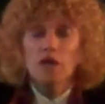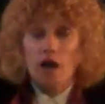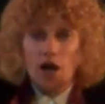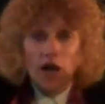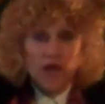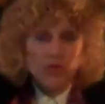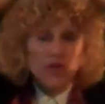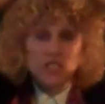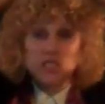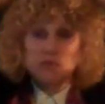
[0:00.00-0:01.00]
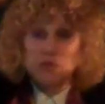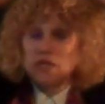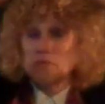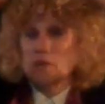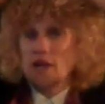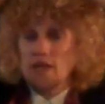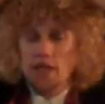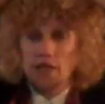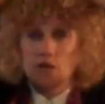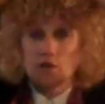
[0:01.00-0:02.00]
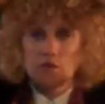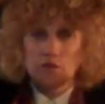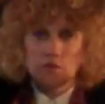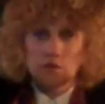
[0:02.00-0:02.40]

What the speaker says: I want to speak my anger.